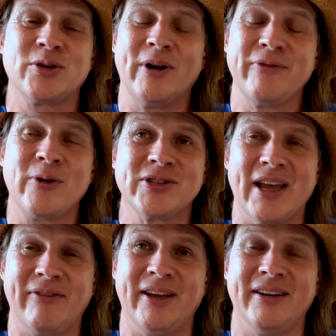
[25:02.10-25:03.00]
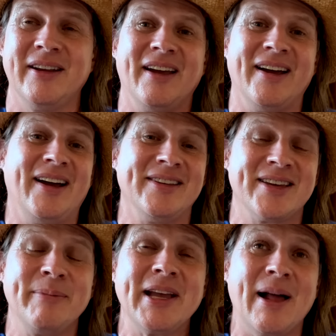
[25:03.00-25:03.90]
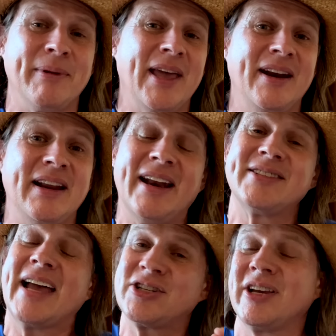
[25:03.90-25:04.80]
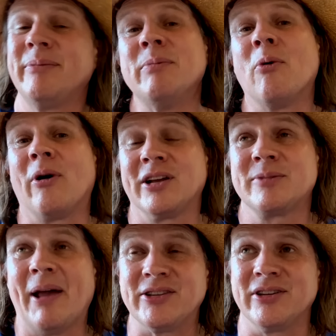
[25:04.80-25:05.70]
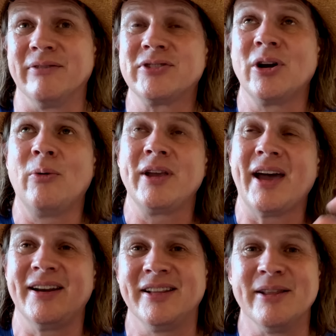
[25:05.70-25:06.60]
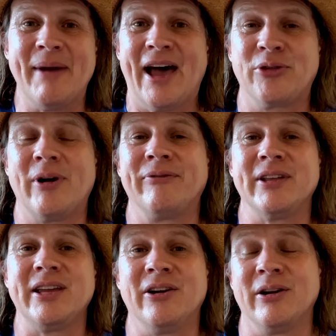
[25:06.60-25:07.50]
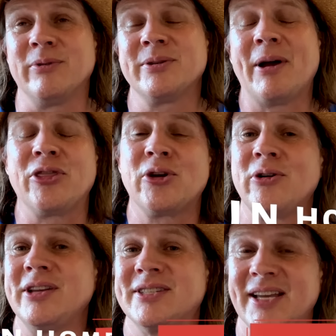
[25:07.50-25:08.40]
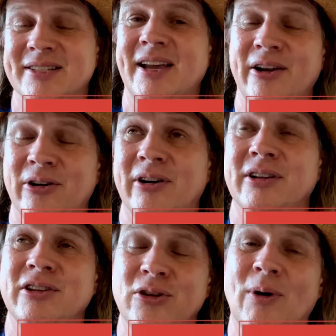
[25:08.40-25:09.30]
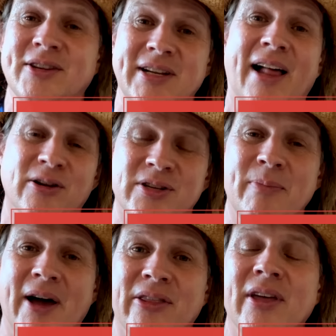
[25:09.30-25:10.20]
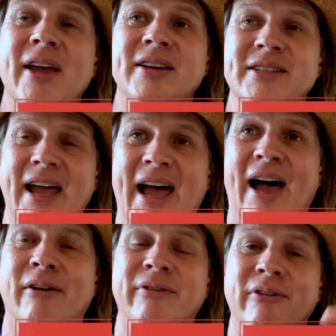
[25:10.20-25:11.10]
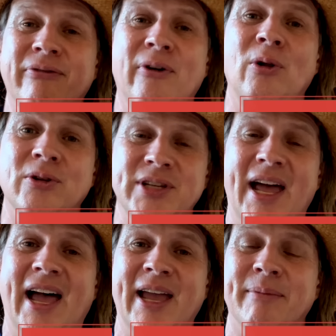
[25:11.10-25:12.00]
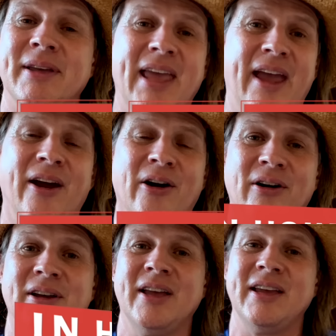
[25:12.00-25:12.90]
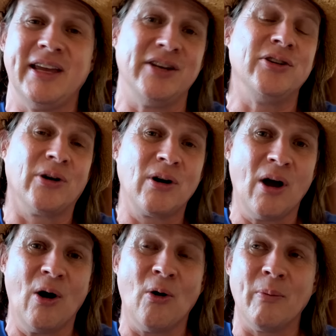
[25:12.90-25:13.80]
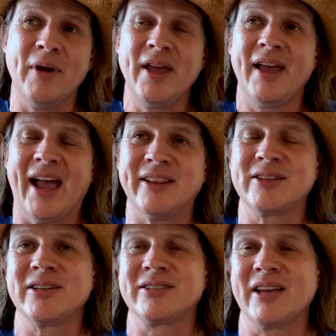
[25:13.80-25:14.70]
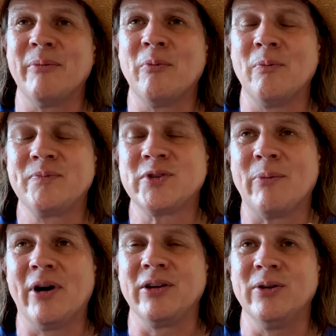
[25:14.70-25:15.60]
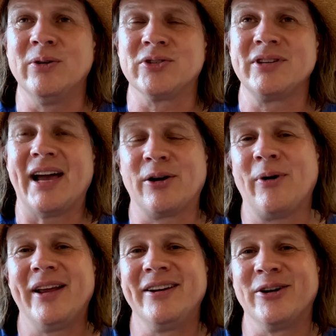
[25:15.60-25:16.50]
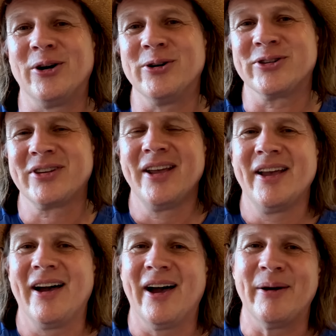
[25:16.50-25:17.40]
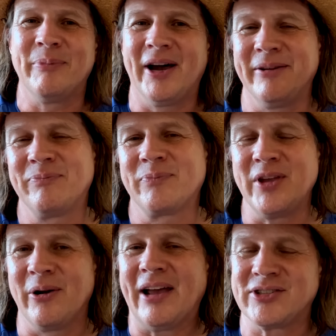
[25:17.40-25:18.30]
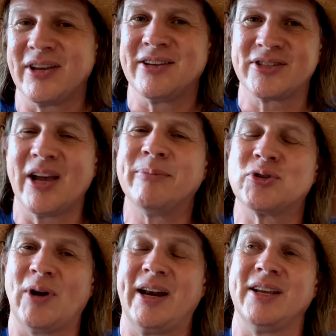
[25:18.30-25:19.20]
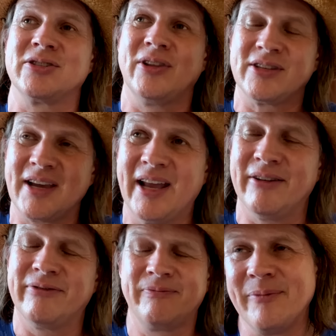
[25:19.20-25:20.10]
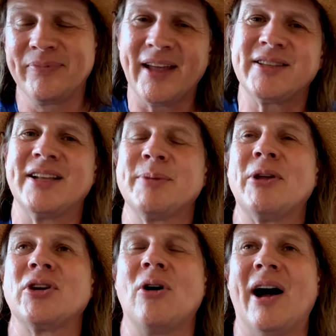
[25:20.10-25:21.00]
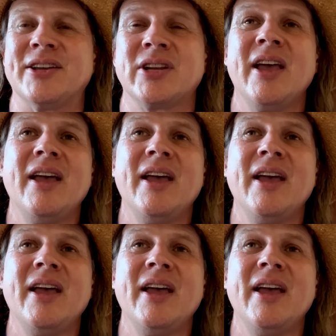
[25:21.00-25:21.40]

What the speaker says: 24/7 is going to be complicated, and it's actually going to be more expensive. So we kind of did the math roughly here, and it was about $3,600 US a month to have full-time care in your home. And this is someone who's not quite a nurse, but you know, has some training. So that's kind of, that's about the cost.